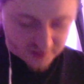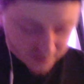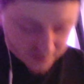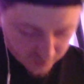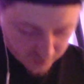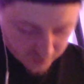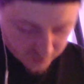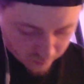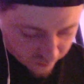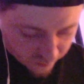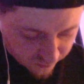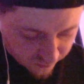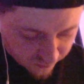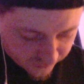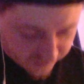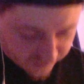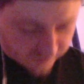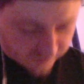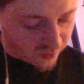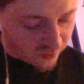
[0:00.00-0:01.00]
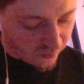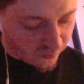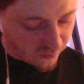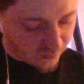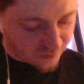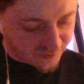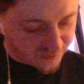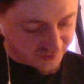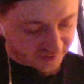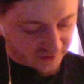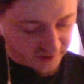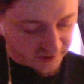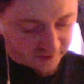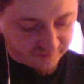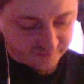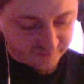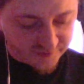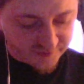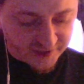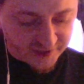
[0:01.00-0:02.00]
were the poles of
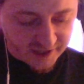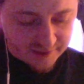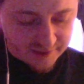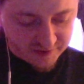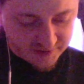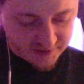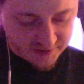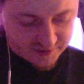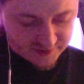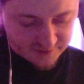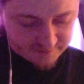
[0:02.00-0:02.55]
a diamond